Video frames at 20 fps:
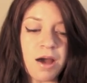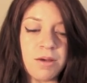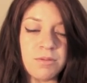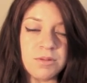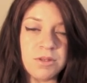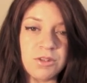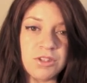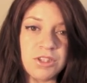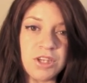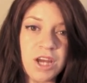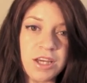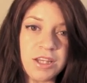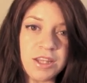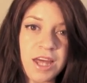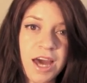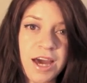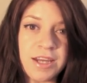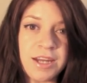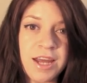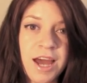So check
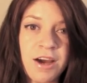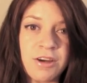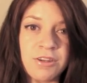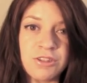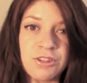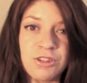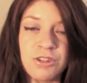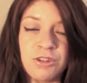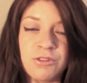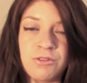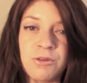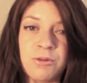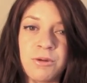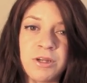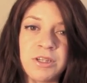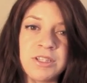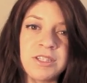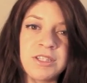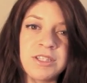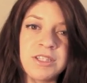that out too if you
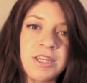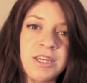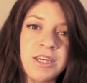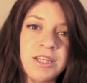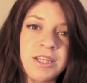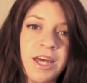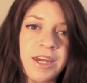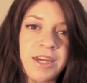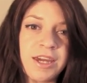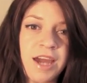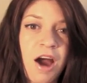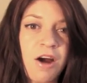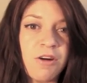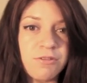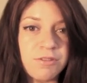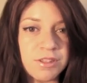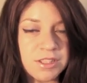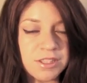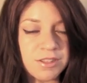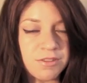want to see like
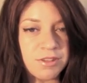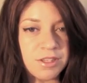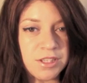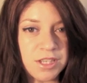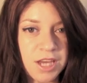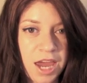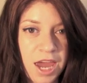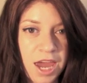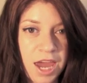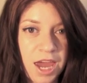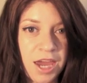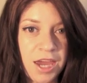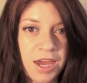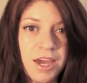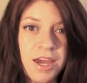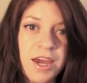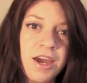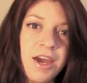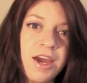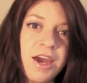outfits of the
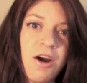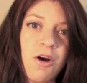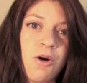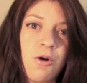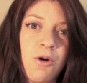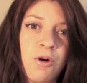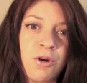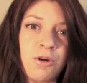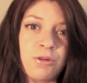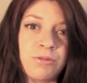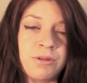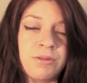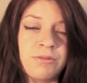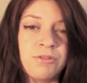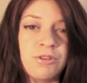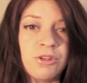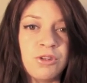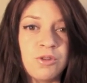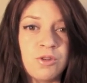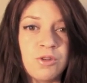day or
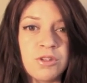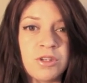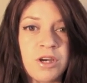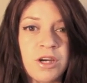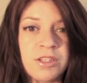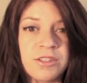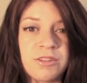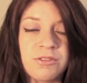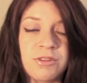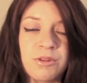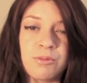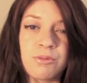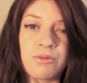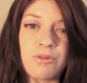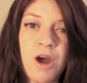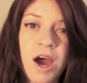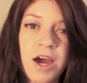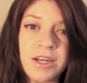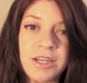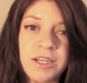reviews on different
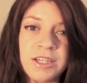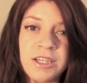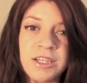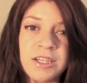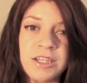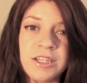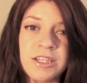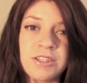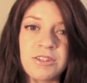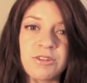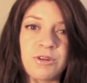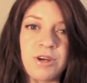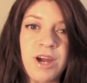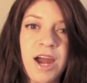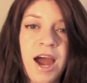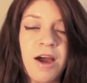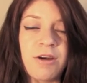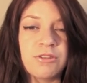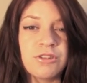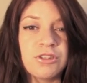products or
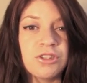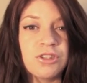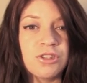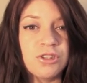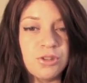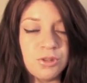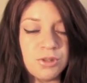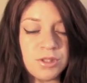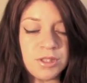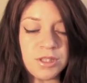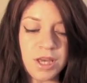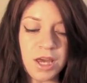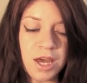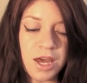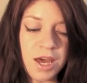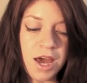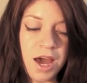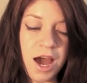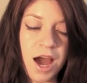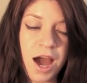how-tos.
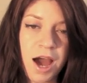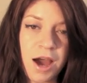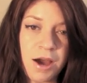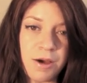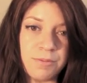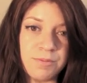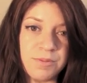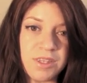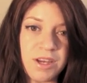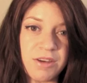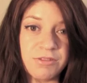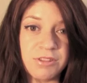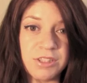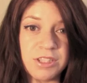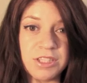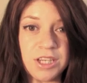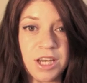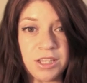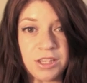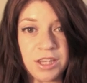
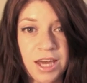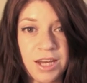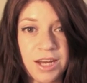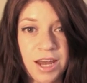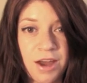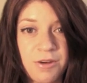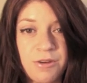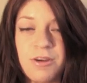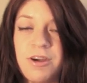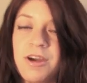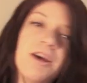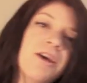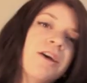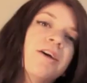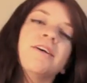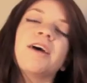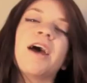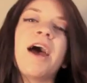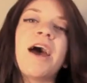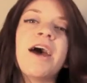Definitely check that out.
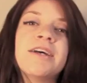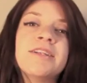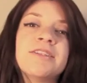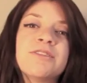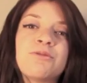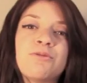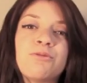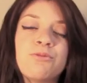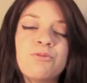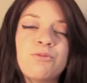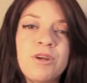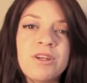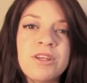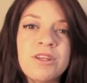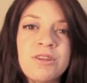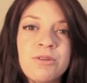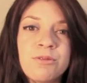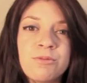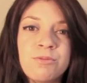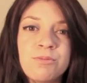And one
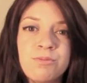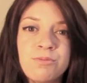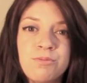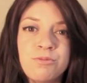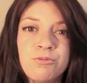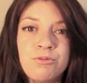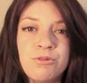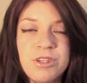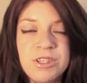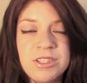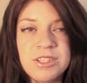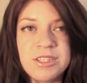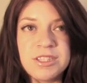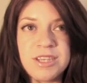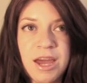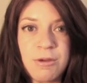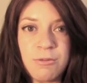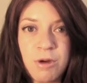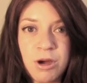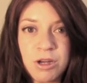of the reasons
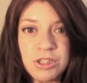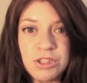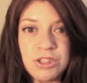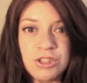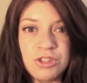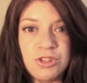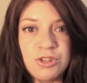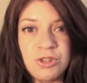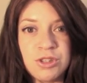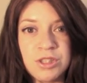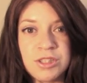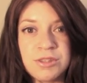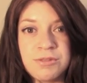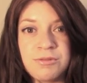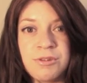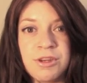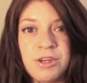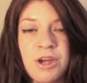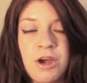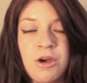I wanted to do this
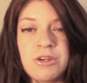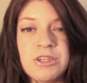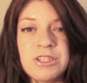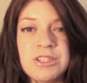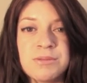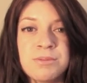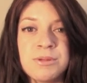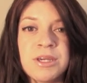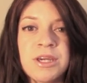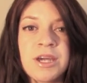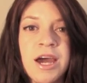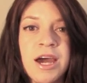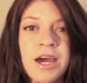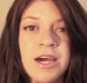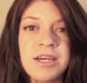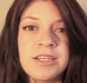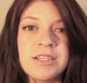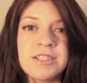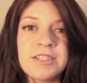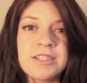video is
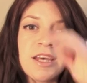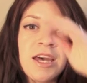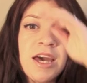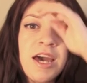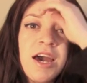because